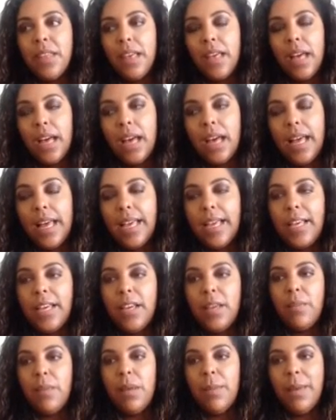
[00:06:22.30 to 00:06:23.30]
It
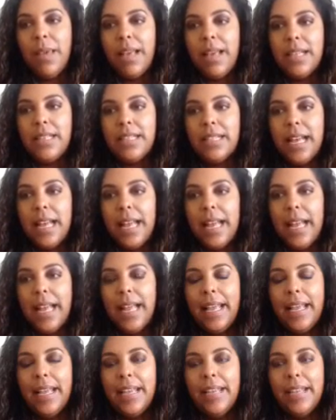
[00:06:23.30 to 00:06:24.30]
could be because
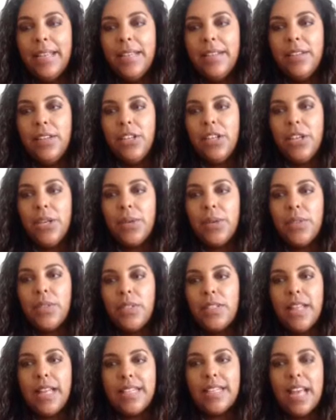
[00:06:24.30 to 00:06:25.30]
I use
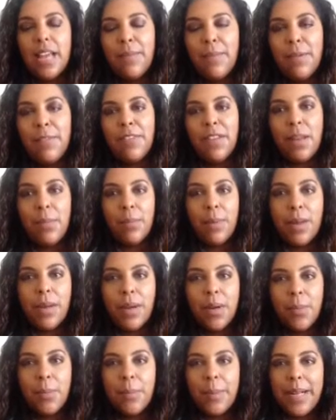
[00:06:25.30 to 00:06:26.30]
that type of nut
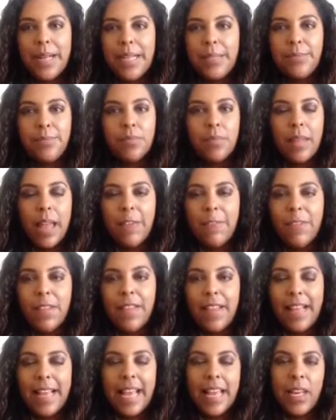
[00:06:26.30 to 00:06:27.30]
butter, but I feel
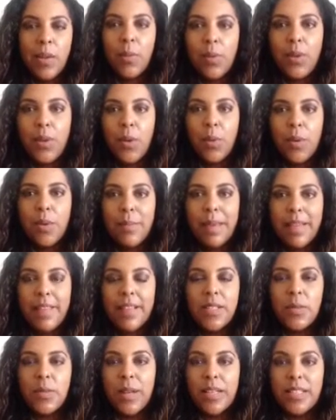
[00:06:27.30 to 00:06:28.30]
like anyone who would make
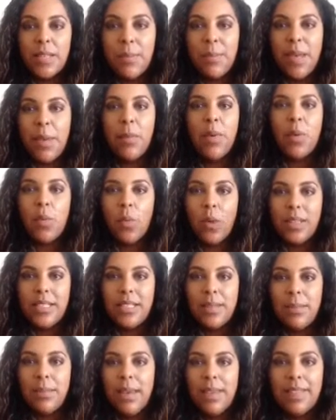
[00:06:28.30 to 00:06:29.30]
this recipe would want
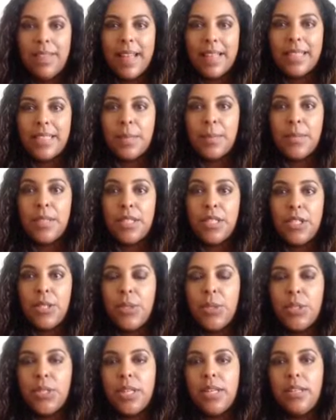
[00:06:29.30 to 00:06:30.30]
to make that
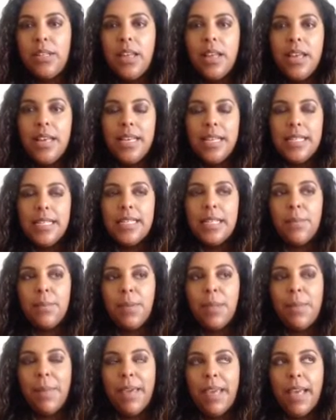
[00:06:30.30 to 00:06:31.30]
substitution,
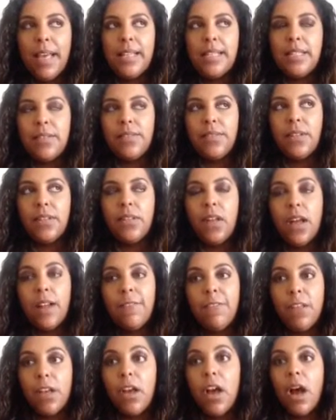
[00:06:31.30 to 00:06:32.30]
simply because of a lot
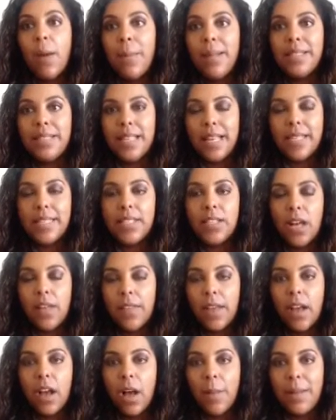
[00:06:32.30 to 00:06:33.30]
of the comments that I saw in
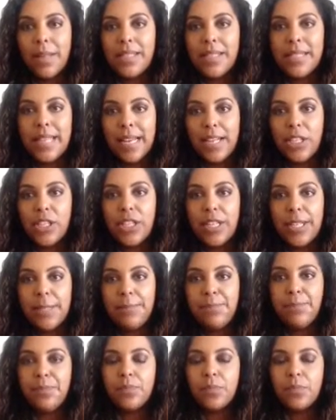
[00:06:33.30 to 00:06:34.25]
the comments section